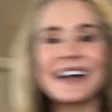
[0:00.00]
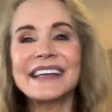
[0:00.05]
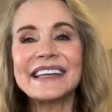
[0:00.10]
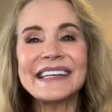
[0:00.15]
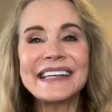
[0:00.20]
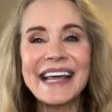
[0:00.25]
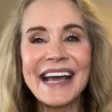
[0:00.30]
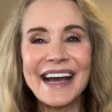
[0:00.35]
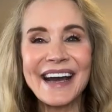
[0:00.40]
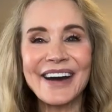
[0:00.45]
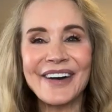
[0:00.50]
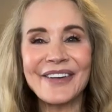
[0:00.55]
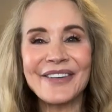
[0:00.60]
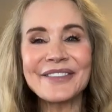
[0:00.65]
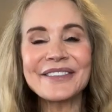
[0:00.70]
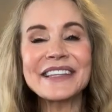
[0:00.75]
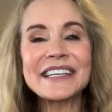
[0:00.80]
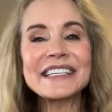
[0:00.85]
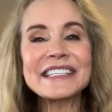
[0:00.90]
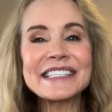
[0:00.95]

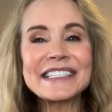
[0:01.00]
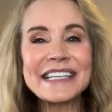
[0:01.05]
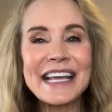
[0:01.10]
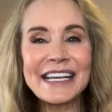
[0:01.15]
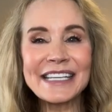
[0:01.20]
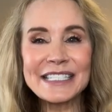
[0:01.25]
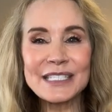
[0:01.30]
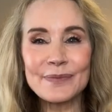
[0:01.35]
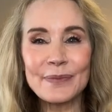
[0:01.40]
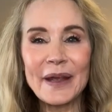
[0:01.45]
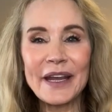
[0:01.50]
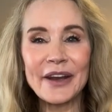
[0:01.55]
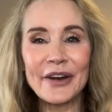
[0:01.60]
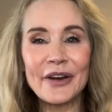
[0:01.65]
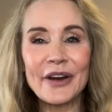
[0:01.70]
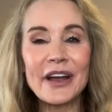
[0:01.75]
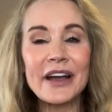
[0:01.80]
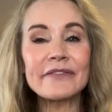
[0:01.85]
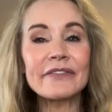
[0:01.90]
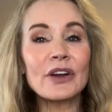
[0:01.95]
Now, these next
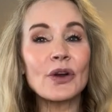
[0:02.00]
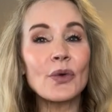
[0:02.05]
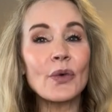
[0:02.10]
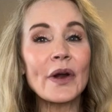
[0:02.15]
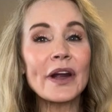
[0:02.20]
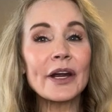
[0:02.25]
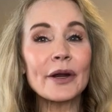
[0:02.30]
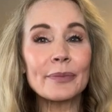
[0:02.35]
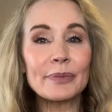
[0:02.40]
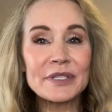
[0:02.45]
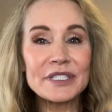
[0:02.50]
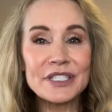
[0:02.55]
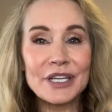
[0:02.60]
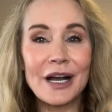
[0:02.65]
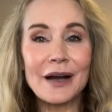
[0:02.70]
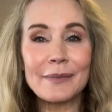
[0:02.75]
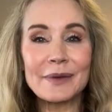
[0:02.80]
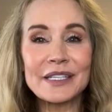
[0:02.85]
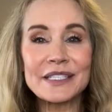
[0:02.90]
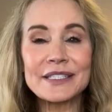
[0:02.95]
pair of Ekouaer
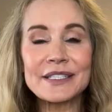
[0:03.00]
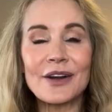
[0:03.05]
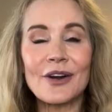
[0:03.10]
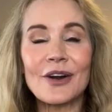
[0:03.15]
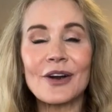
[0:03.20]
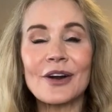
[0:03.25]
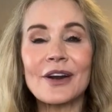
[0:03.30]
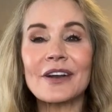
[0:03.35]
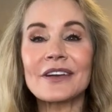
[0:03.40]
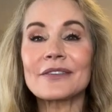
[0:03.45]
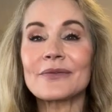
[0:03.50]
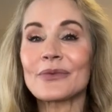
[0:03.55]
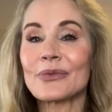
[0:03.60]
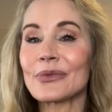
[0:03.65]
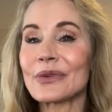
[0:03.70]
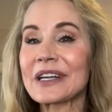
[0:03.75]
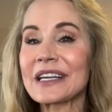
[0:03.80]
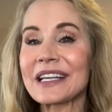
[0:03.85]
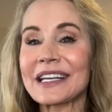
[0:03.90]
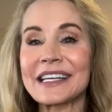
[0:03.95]
pajamas are
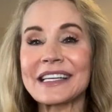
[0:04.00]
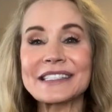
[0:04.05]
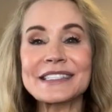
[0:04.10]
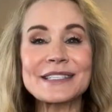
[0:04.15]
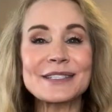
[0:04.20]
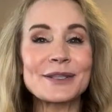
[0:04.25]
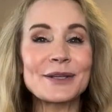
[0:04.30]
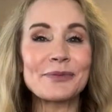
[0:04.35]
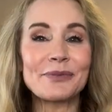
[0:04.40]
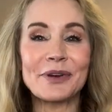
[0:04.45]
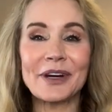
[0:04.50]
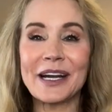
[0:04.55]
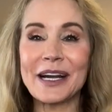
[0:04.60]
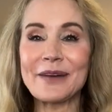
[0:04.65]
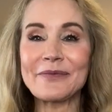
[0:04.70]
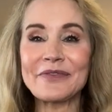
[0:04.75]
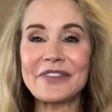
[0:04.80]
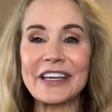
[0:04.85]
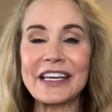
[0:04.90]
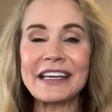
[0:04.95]
really super
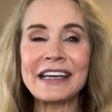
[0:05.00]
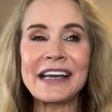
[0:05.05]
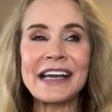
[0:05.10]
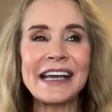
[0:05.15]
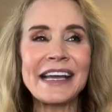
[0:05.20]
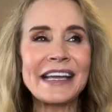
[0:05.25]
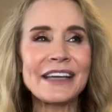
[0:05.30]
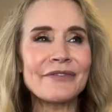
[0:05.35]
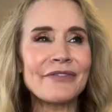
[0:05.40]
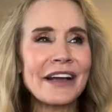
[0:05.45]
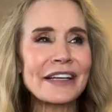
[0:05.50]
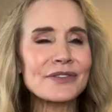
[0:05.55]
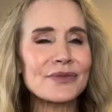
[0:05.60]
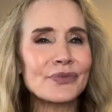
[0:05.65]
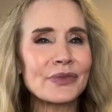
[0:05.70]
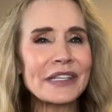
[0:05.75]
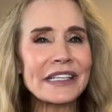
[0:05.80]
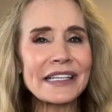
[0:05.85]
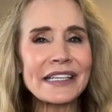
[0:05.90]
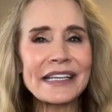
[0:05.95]
comfy. In
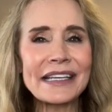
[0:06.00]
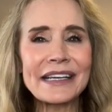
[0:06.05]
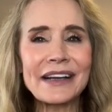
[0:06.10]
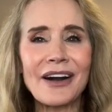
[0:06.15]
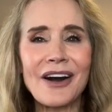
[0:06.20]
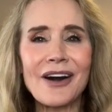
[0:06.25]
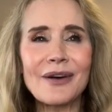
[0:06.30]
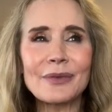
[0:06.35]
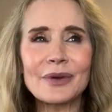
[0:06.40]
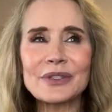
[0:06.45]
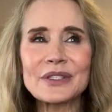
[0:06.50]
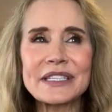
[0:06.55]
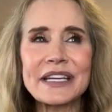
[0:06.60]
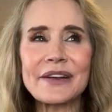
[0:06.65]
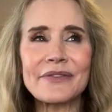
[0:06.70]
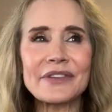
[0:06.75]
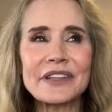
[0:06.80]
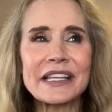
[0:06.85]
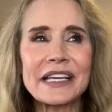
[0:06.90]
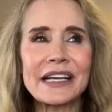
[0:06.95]
fact, really almost
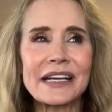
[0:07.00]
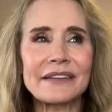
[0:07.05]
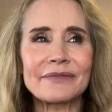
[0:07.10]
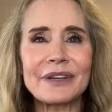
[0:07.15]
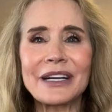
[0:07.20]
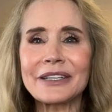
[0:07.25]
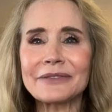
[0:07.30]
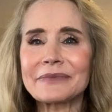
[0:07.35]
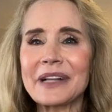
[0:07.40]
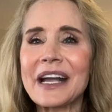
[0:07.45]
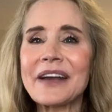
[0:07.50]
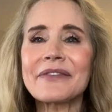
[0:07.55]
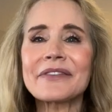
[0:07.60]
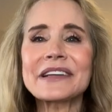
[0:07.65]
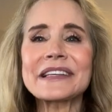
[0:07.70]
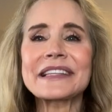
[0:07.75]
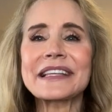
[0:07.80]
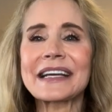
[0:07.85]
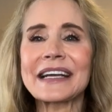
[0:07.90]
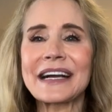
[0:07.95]
everything, well,
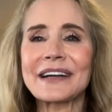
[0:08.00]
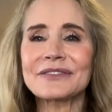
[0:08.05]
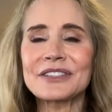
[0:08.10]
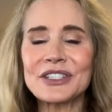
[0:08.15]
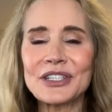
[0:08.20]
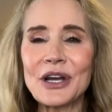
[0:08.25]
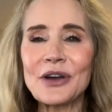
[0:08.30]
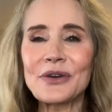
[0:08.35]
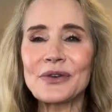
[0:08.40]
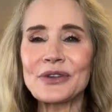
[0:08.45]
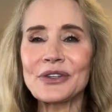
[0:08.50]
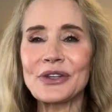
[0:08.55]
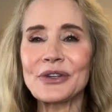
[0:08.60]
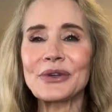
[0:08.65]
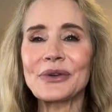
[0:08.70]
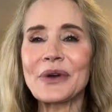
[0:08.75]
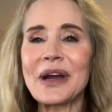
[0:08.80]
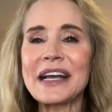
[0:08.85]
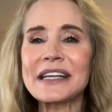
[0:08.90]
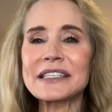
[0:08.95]
everything I've showed
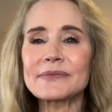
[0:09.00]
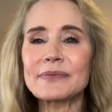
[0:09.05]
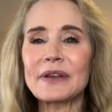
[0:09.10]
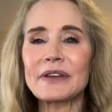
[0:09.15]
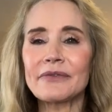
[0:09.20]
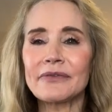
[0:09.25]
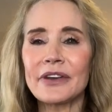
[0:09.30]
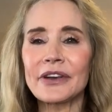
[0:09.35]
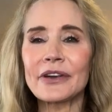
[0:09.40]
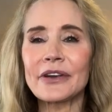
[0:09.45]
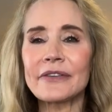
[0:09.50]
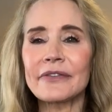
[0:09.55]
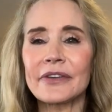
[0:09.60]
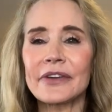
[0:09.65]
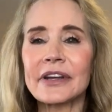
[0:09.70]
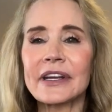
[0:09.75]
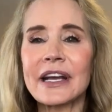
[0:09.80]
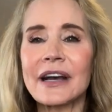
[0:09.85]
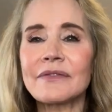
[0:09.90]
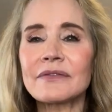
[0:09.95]
you has been very,
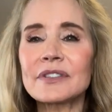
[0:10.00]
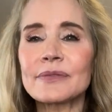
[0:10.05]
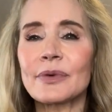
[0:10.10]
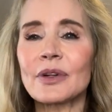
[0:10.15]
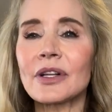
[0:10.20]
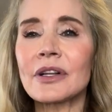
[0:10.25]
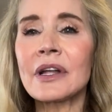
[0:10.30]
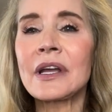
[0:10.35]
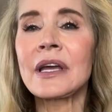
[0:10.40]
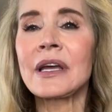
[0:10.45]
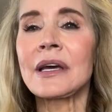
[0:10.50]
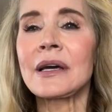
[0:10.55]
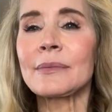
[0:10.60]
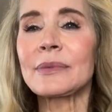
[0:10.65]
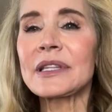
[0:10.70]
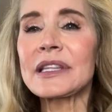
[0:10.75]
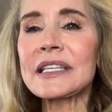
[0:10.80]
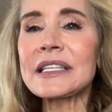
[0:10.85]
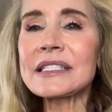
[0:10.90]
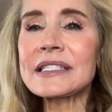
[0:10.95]
very comfortable.
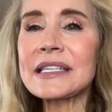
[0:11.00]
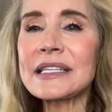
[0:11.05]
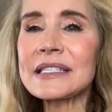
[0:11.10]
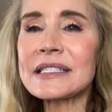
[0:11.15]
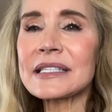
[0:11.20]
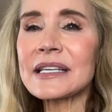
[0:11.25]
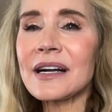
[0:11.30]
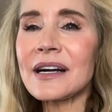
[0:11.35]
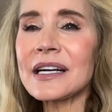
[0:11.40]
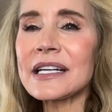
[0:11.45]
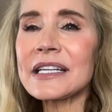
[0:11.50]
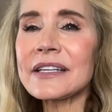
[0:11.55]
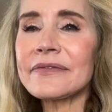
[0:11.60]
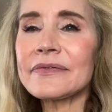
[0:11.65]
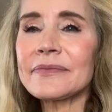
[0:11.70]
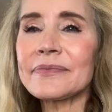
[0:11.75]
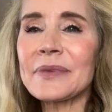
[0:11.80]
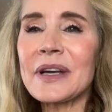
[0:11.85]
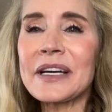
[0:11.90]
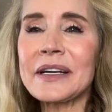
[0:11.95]
But this is kind of
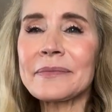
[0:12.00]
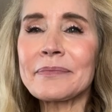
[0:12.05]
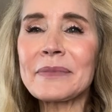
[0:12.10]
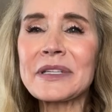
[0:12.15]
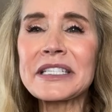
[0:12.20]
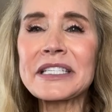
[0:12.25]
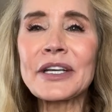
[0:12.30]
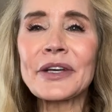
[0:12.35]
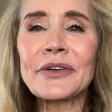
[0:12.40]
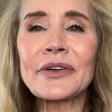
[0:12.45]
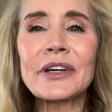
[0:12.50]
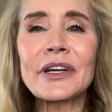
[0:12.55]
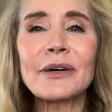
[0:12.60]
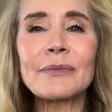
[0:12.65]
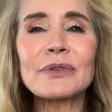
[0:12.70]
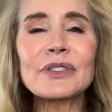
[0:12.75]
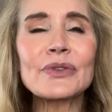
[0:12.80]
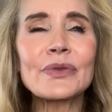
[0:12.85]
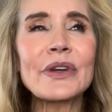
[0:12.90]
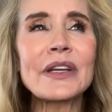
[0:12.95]
a material
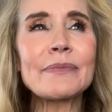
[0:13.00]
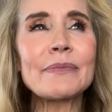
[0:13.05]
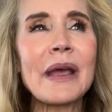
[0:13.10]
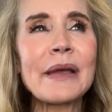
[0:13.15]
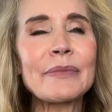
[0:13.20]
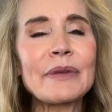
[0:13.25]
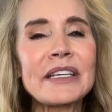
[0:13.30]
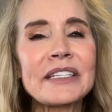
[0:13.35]
between maybe